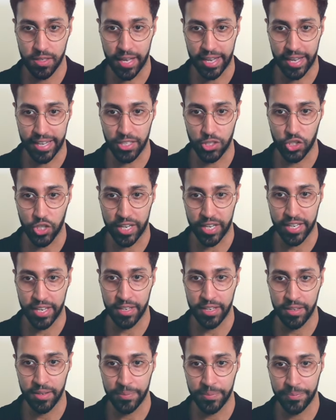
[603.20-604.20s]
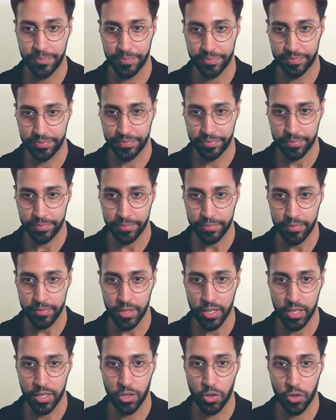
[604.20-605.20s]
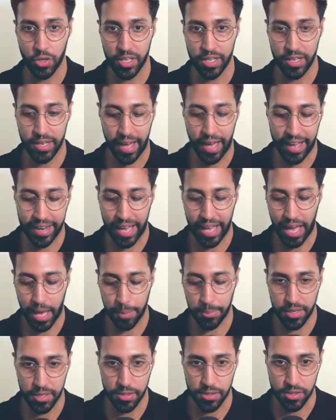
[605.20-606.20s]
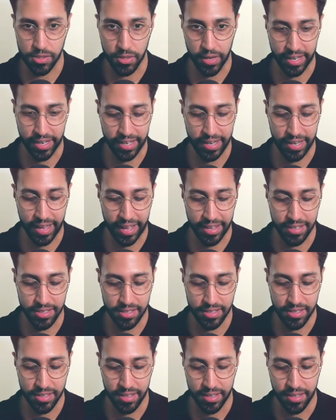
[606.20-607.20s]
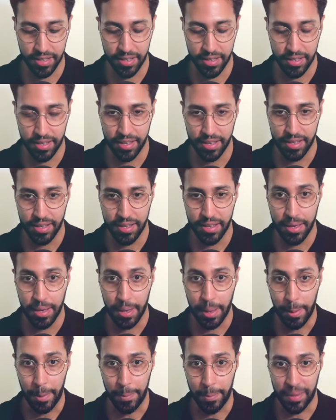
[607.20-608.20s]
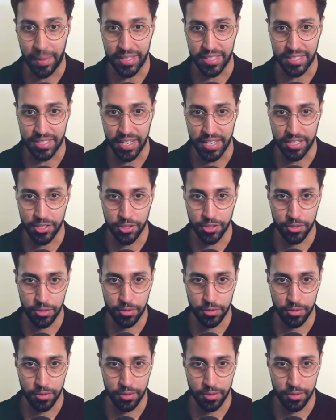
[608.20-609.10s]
I can check in. You can add habits. I can add meditation.